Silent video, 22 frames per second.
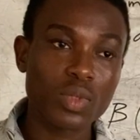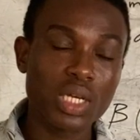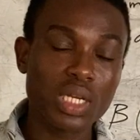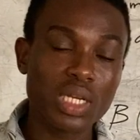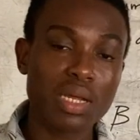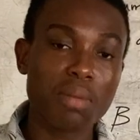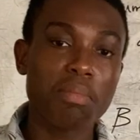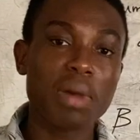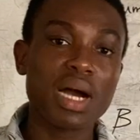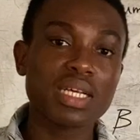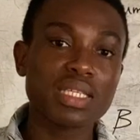
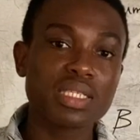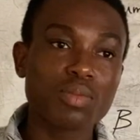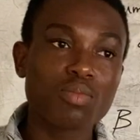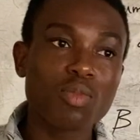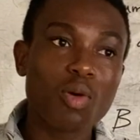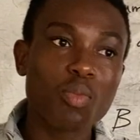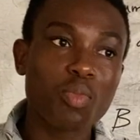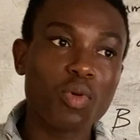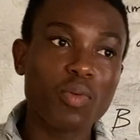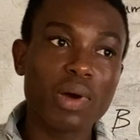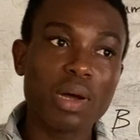the
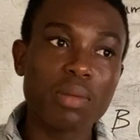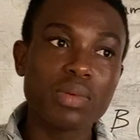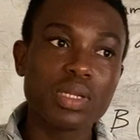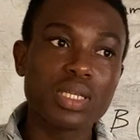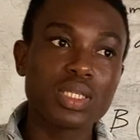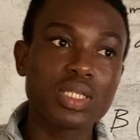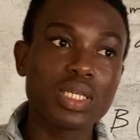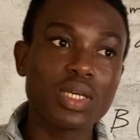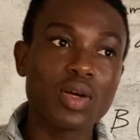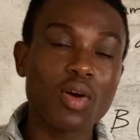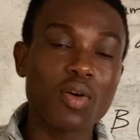maximum
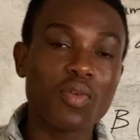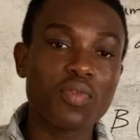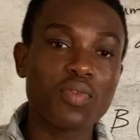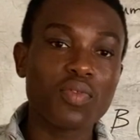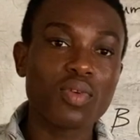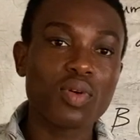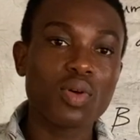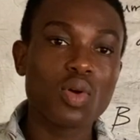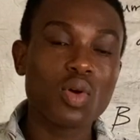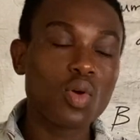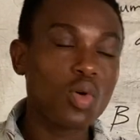probability of
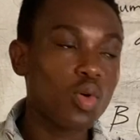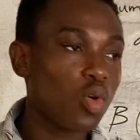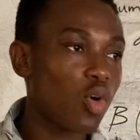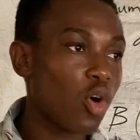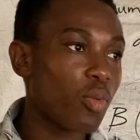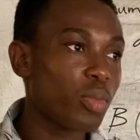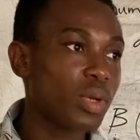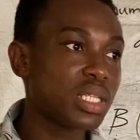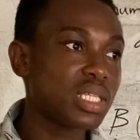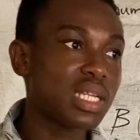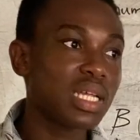
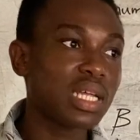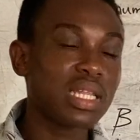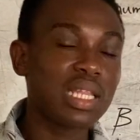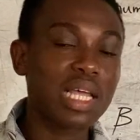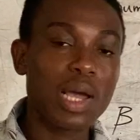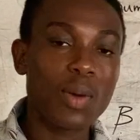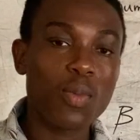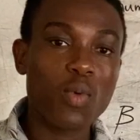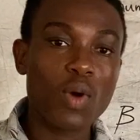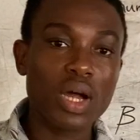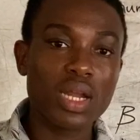committing a
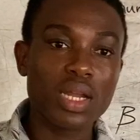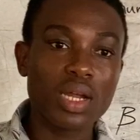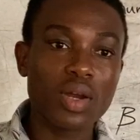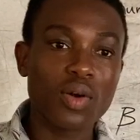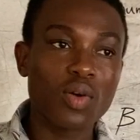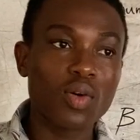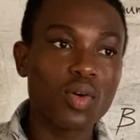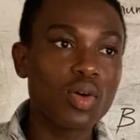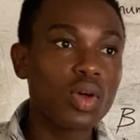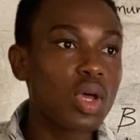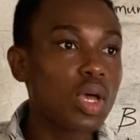type 1
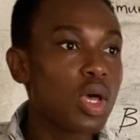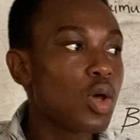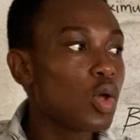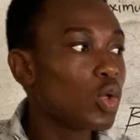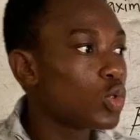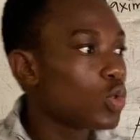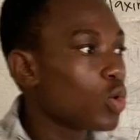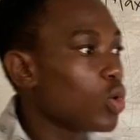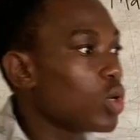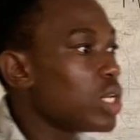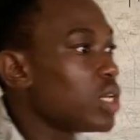error.
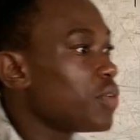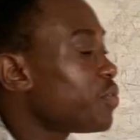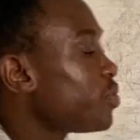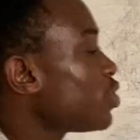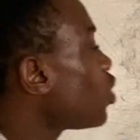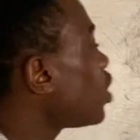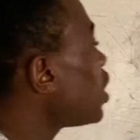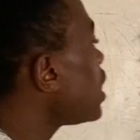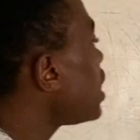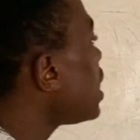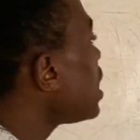So if
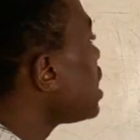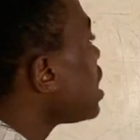your A